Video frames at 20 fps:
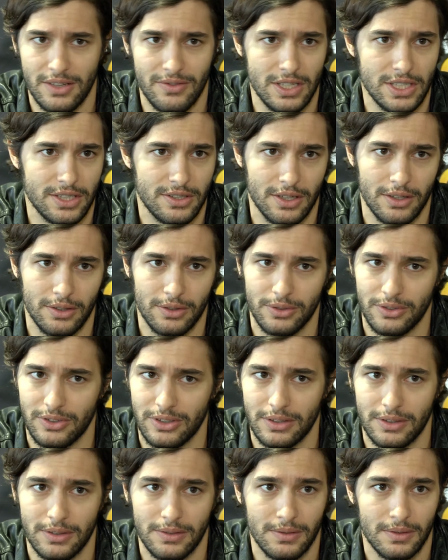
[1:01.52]
T V shows
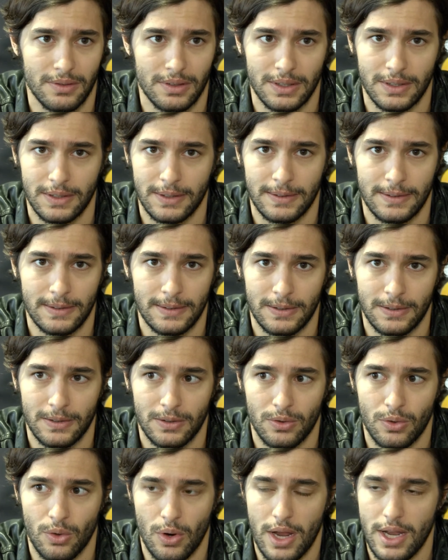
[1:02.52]
and
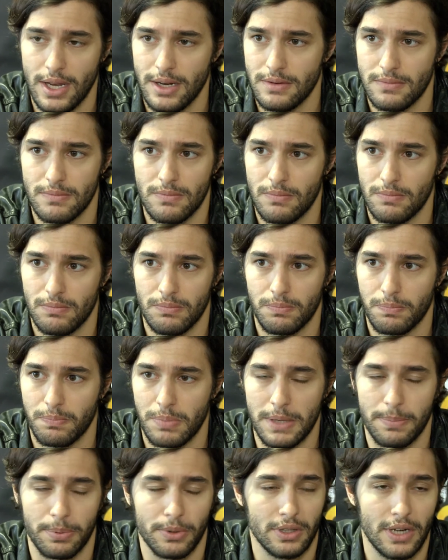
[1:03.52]
great
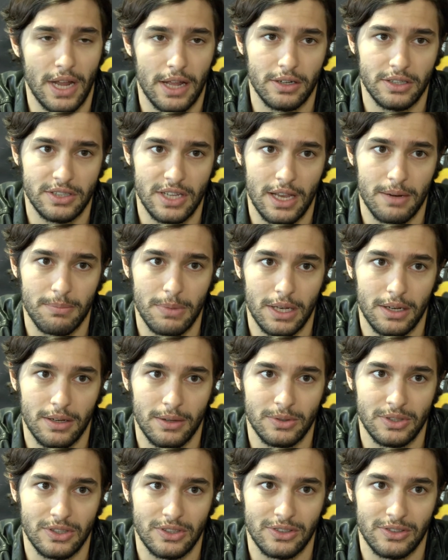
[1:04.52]
people in entertainment, it
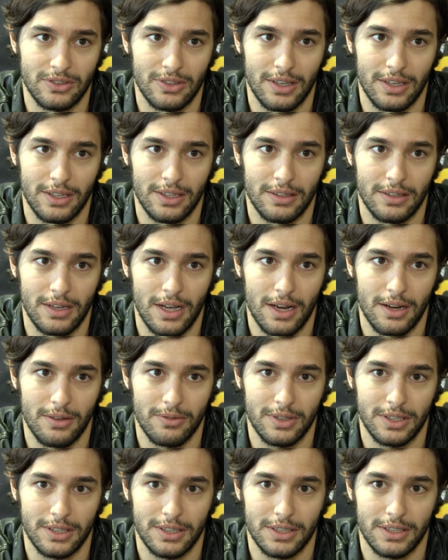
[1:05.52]
was just like kind
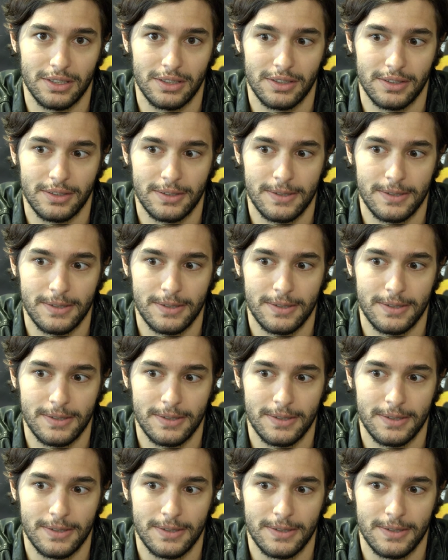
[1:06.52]
of a